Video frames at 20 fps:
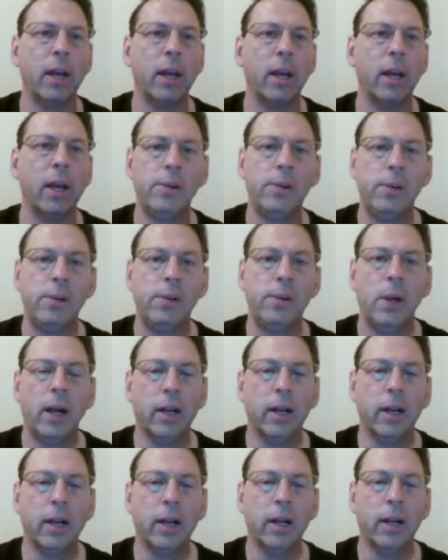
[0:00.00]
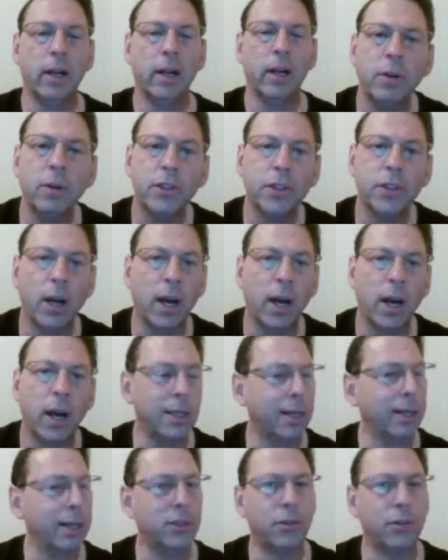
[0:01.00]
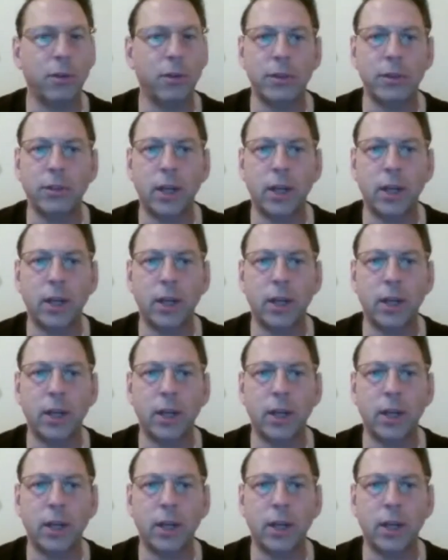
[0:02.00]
I got a ton of screenshots. I got screenshots from